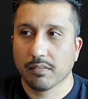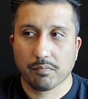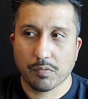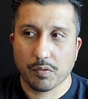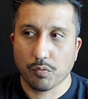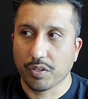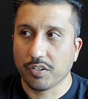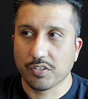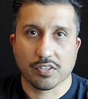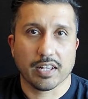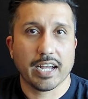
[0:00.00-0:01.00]
whether it's
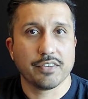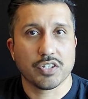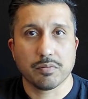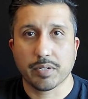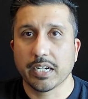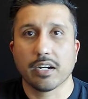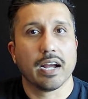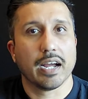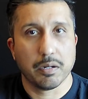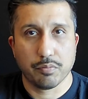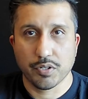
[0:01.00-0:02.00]
a live streamer here, I
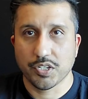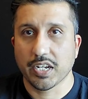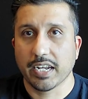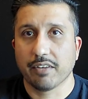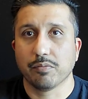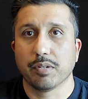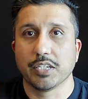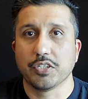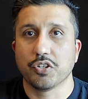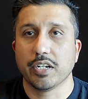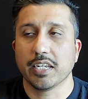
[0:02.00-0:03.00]
appreciate everybody
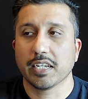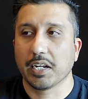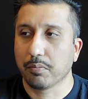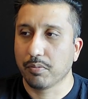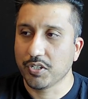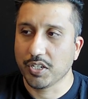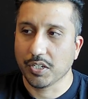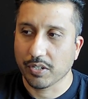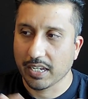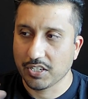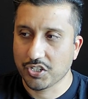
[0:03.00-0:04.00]
joining, and I appreciate you
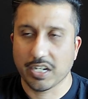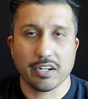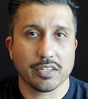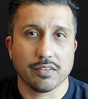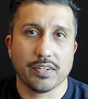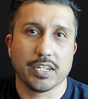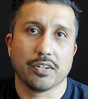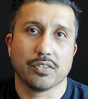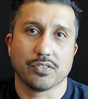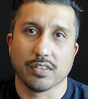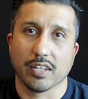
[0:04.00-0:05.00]
guys sharing the
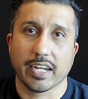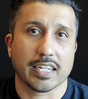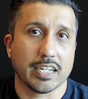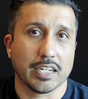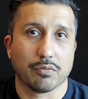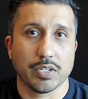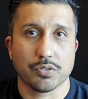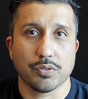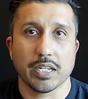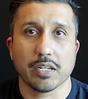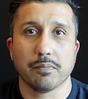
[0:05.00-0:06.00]
videos and liking and
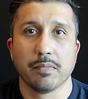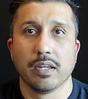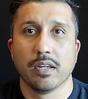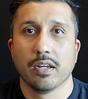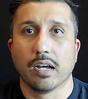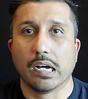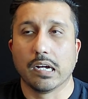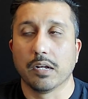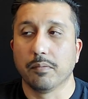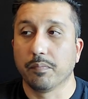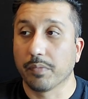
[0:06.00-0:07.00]
retweeting
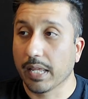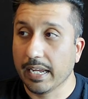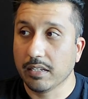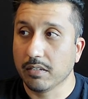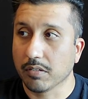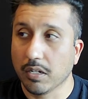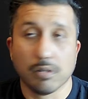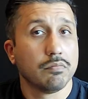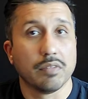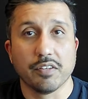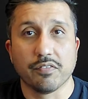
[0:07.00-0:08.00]
them. And, you know,
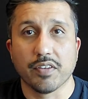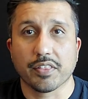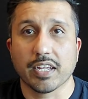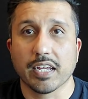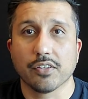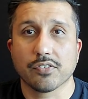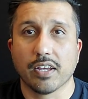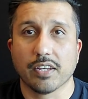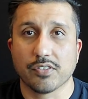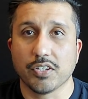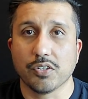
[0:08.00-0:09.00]
if nothing else, I'll
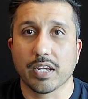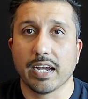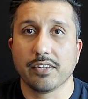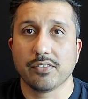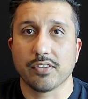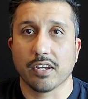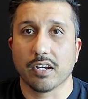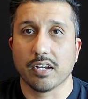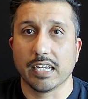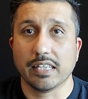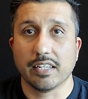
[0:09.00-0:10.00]
see you guys
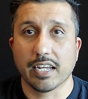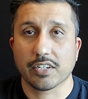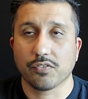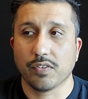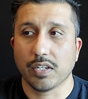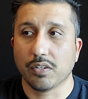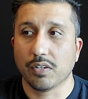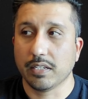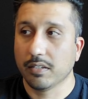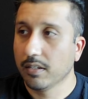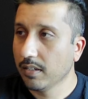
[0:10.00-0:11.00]
in the next video, and
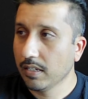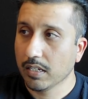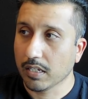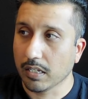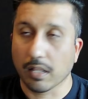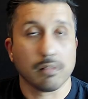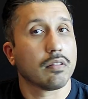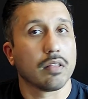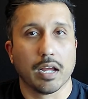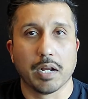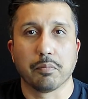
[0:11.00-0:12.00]

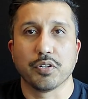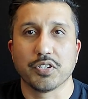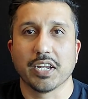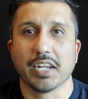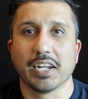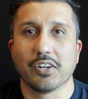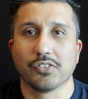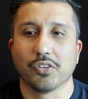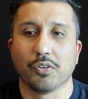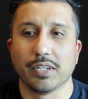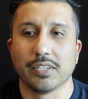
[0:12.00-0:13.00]
I appreciate it as
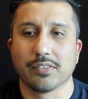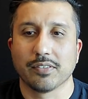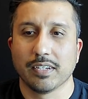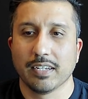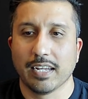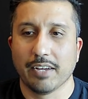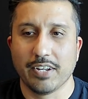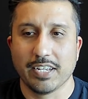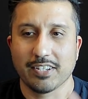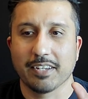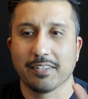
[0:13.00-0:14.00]
always. Have a
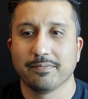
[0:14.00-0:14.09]
nice day.